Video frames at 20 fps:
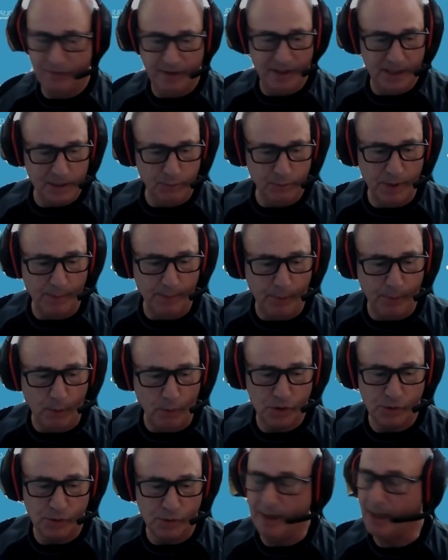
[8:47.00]
of this, we
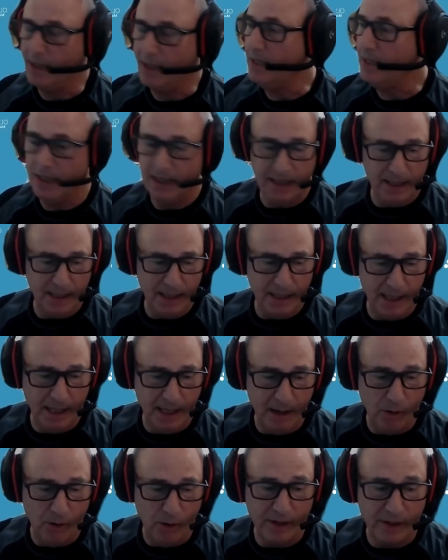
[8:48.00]
approach many
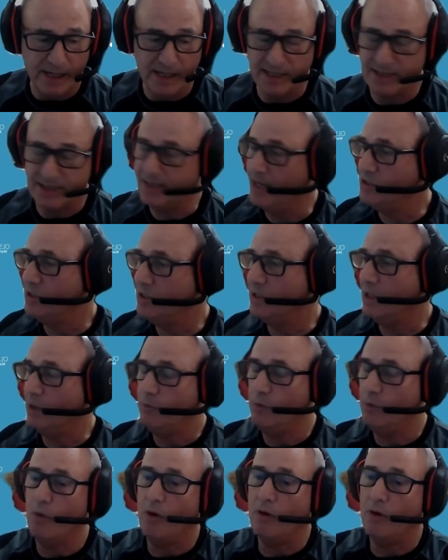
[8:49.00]
uh, organizations that
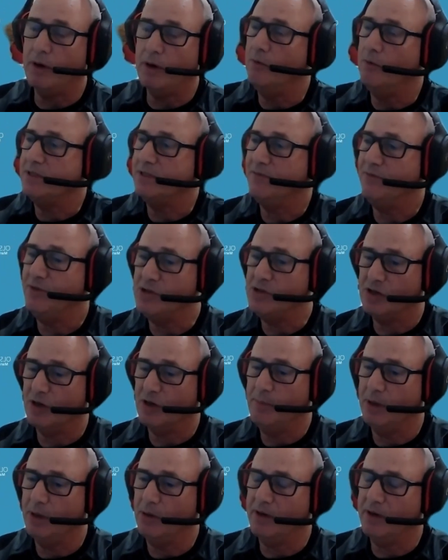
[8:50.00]
we're working with,
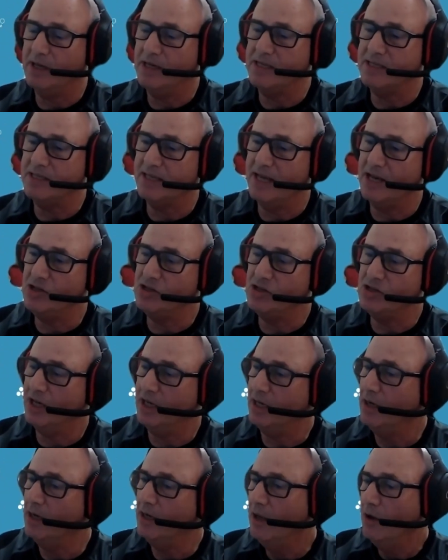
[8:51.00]
fishermen
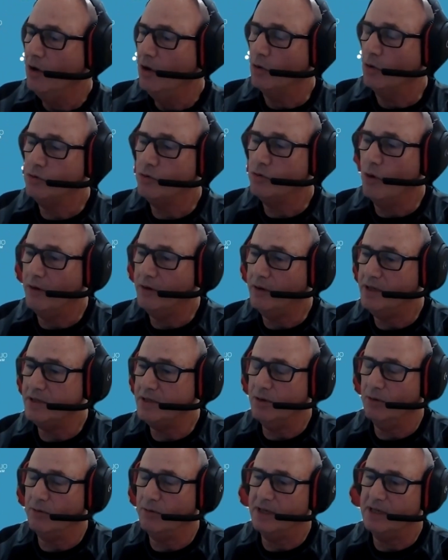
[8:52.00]
organization,
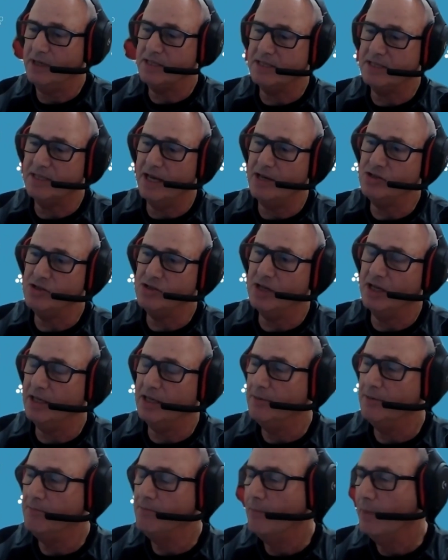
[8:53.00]
authorities
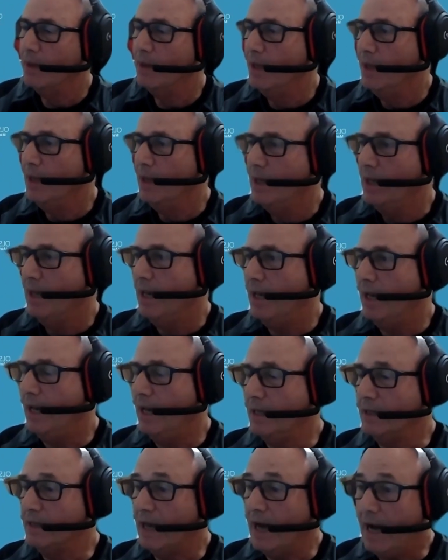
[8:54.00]
organization,
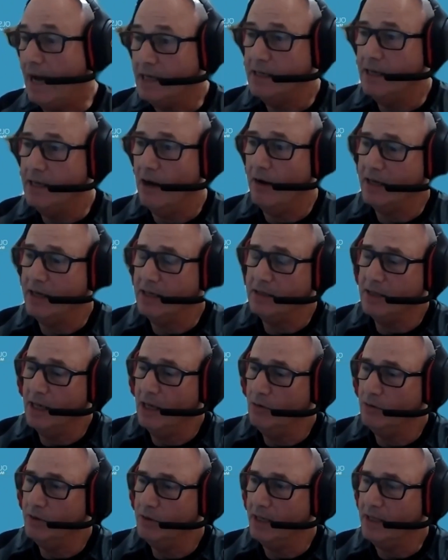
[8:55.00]
and right now I can
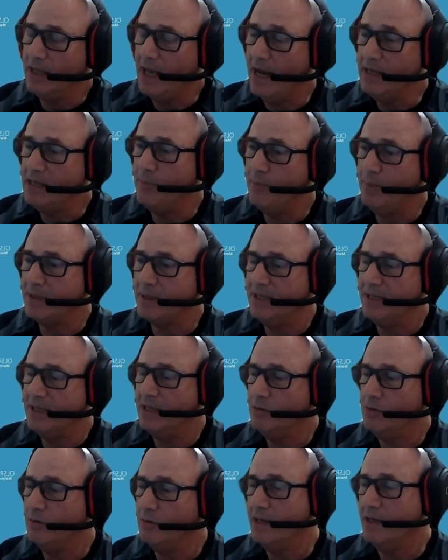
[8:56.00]
tell you that 80%
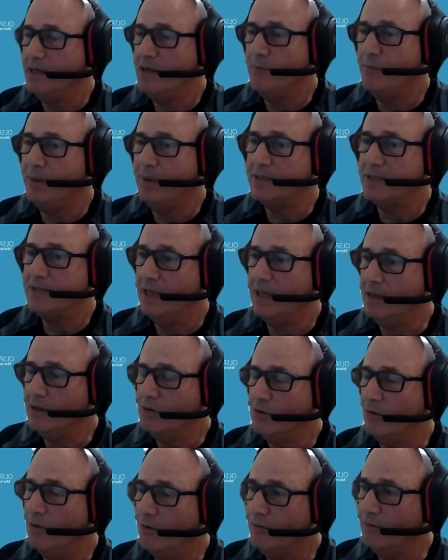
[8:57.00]
to 90%
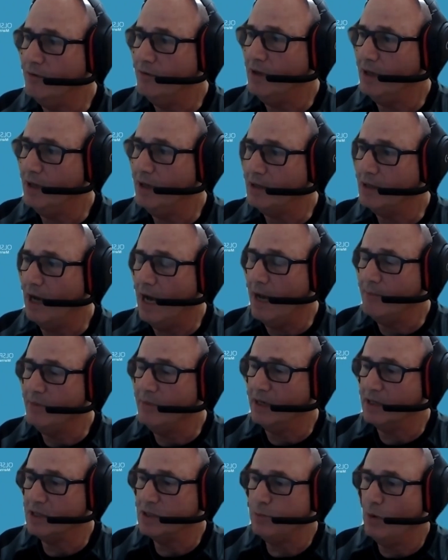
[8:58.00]
of the time
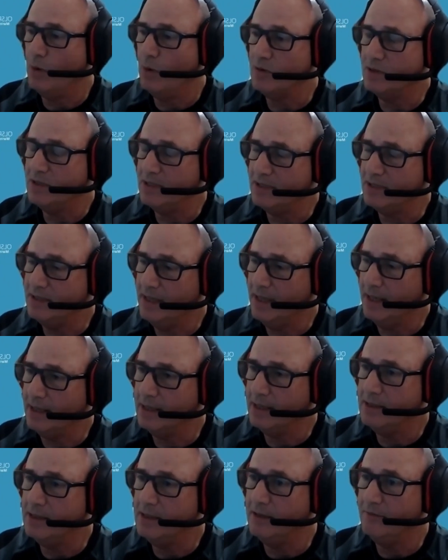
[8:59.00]
the response is
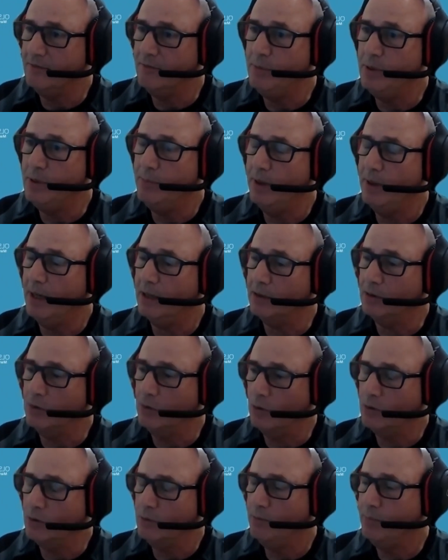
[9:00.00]
negative. People are
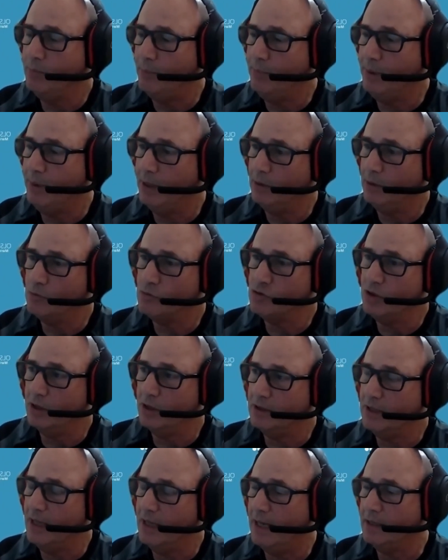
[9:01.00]
not prepared to
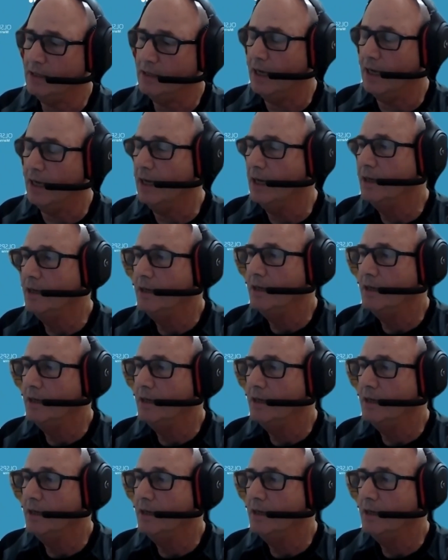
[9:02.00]
share data.